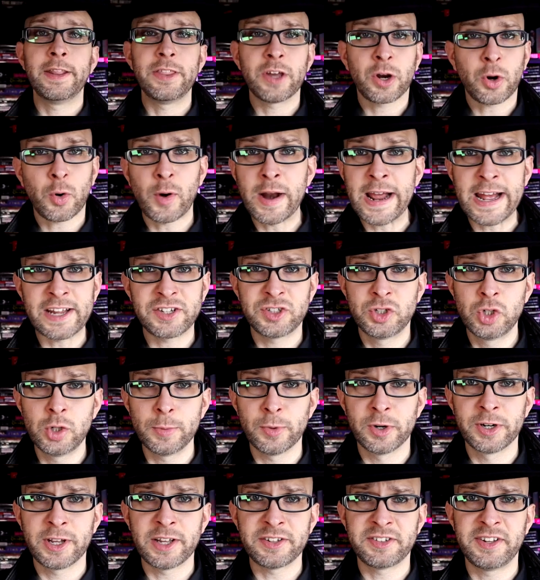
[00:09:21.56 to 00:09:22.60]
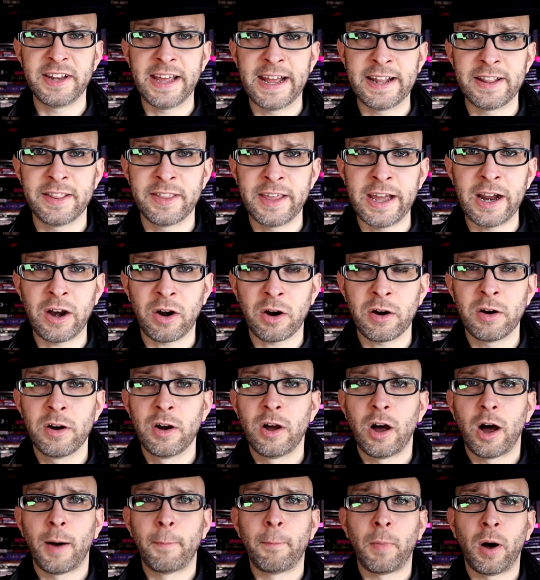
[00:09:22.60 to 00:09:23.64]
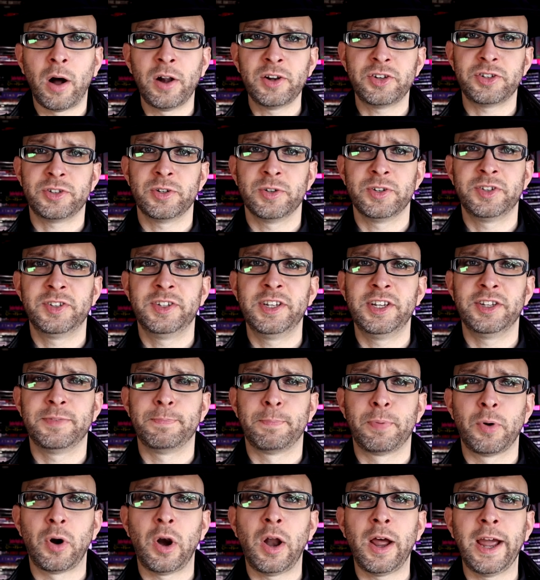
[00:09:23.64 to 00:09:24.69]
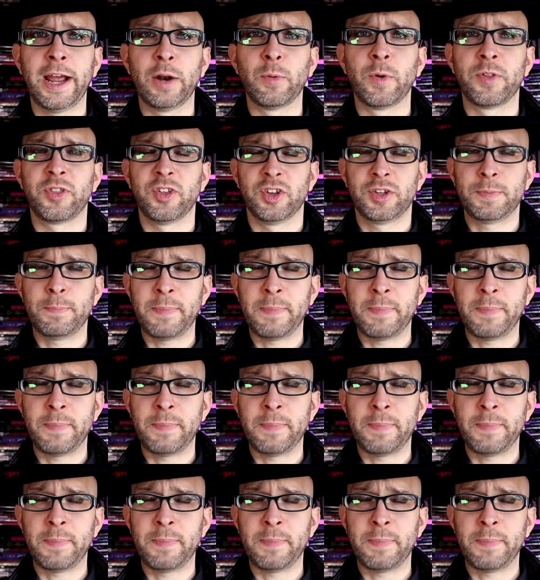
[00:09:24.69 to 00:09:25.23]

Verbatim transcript: And the crass humor doesn't end there. A monster sees Brian with his